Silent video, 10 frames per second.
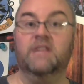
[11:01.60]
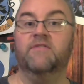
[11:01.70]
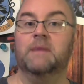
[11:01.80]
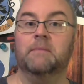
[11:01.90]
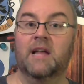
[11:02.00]

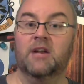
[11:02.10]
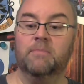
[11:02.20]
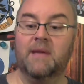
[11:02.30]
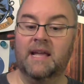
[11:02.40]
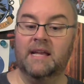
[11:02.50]
from my
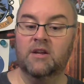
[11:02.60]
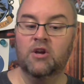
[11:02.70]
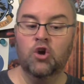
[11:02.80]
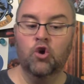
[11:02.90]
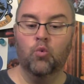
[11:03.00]
bladder pain
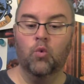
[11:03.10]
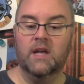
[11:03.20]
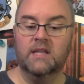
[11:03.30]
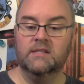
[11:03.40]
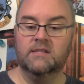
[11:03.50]

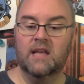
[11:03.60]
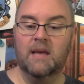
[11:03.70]
was